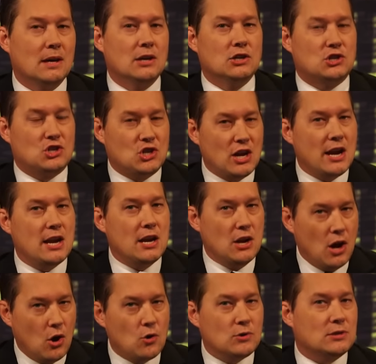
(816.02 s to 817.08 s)
She
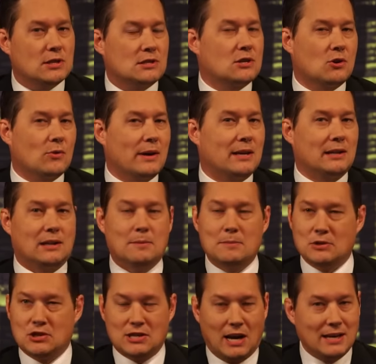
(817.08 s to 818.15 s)
knows this
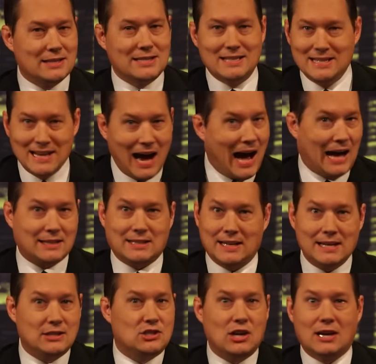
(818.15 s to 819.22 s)
curriculum does not
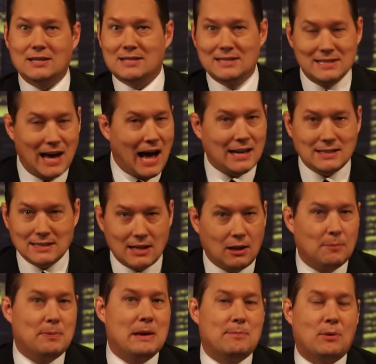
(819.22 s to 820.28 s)

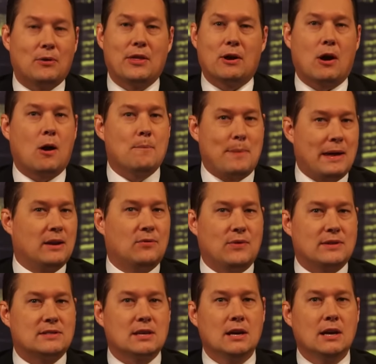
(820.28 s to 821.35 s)
tell people there are
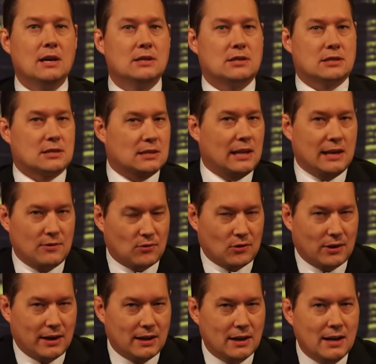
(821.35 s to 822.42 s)
benefits to
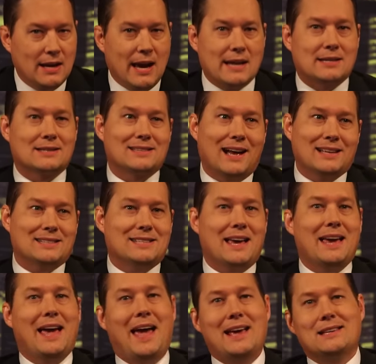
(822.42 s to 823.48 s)
slavery. It does not
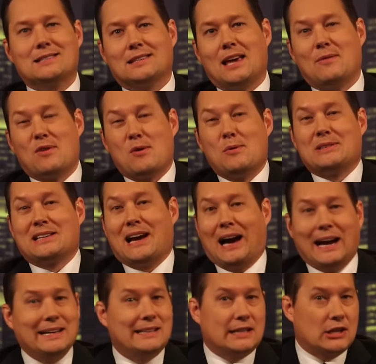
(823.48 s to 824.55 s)
say, hey, slavery was
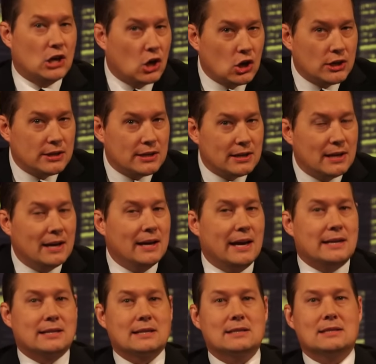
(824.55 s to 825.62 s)
kind of good.
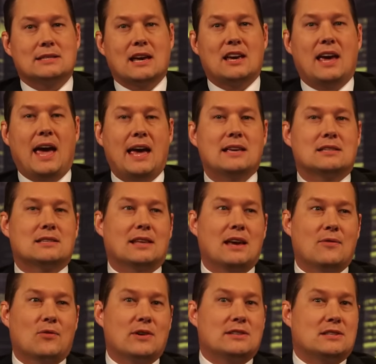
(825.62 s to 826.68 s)
It doesn't say, hey,
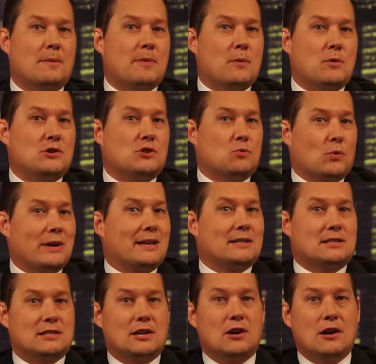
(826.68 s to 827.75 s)
slavery is something we should
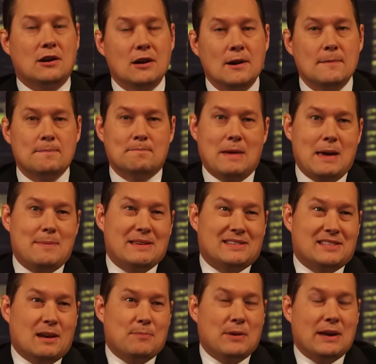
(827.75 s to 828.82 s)
reconsider. Maybe it's
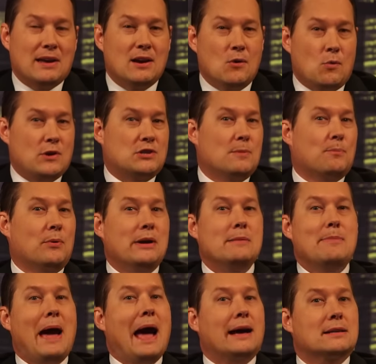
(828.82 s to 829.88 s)
something we should
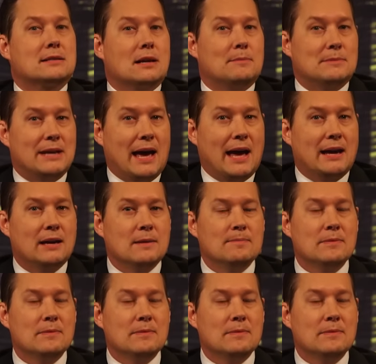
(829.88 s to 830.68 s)
bring back someday.